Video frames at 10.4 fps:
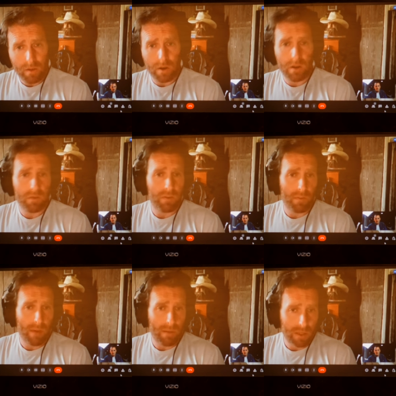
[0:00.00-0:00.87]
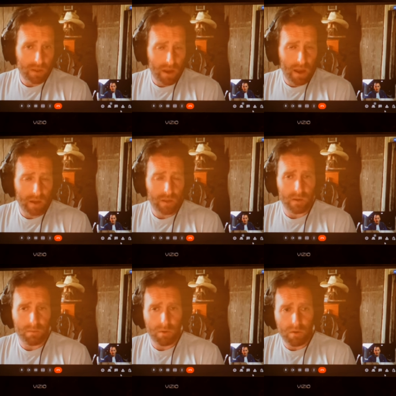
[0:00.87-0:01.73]
learn from my mistakes,
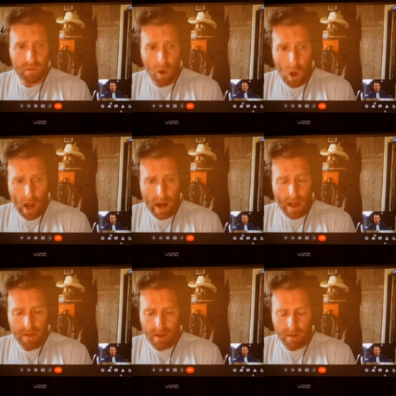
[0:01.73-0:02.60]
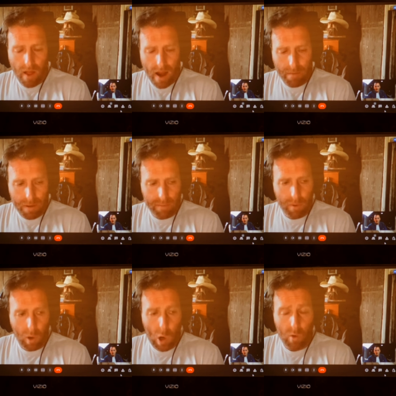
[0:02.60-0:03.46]
and move on. I think a lot of
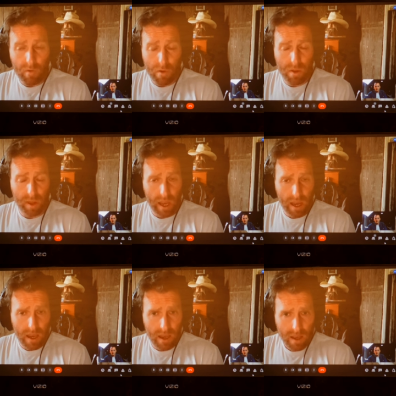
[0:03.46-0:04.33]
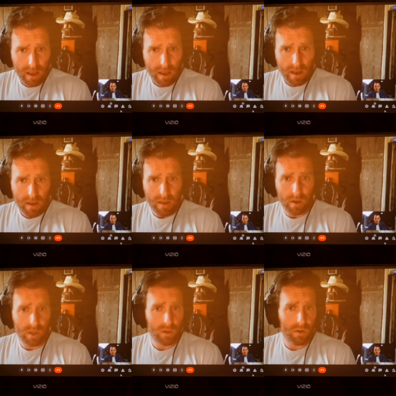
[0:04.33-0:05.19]
people overthink
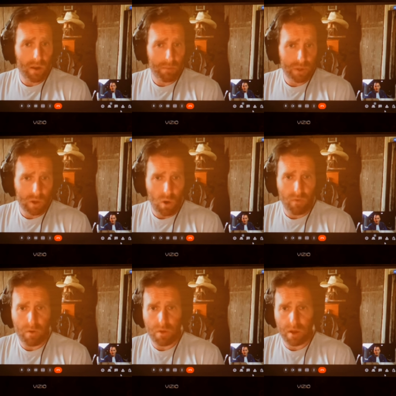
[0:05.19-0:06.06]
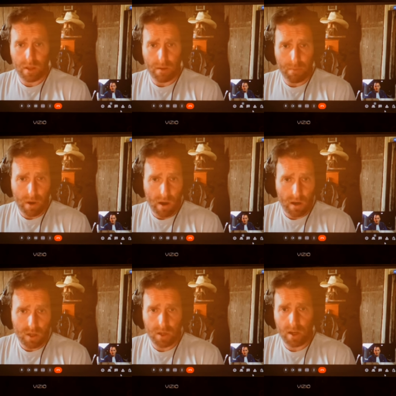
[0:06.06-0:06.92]
their scripts, overthink their
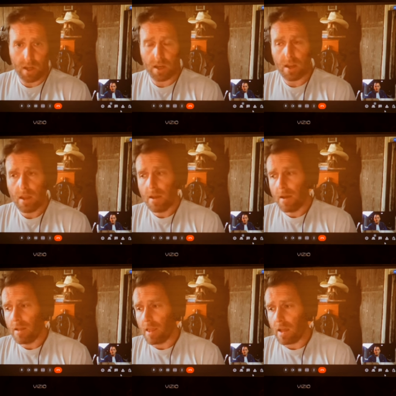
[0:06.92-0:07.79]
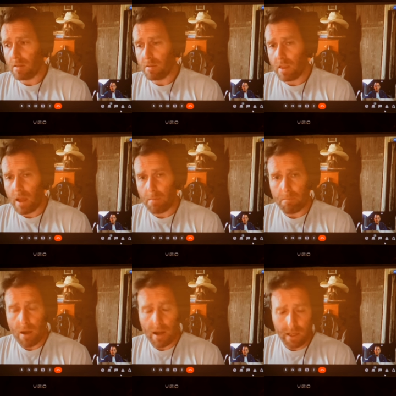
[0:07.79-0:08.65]
production, let, let
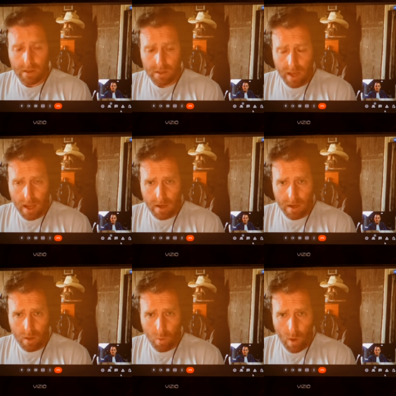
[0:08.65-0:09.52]
money stand in the